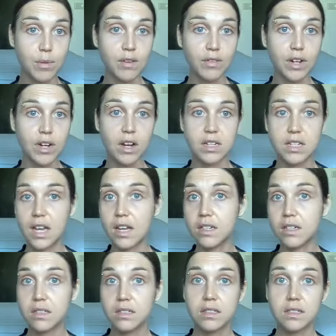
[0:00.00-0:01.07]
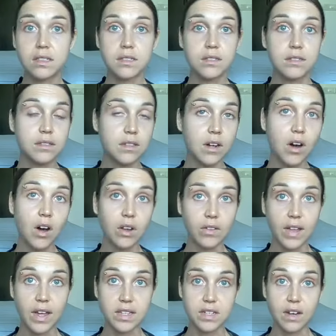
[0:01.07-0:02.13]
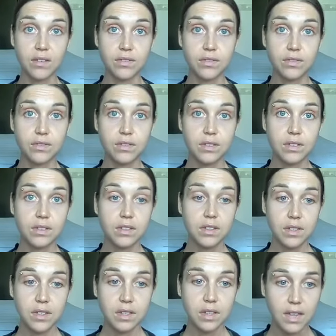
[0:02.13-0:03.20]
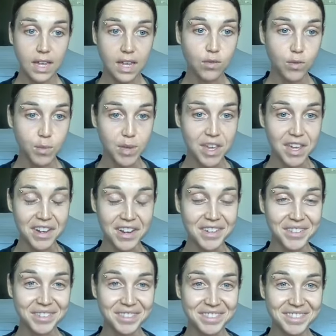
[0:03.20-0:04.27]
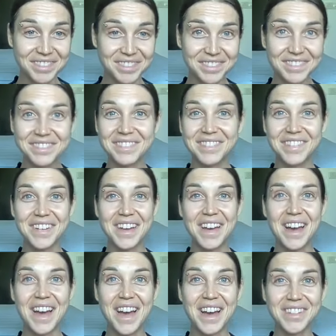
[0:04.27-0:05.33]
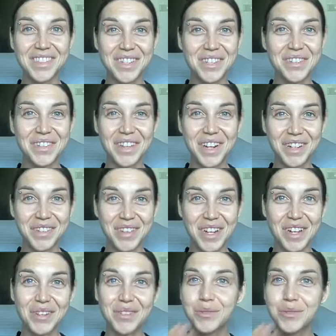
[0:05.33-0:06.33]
free content, all of that stuff. Thank you for being here. I'll see you in the next video.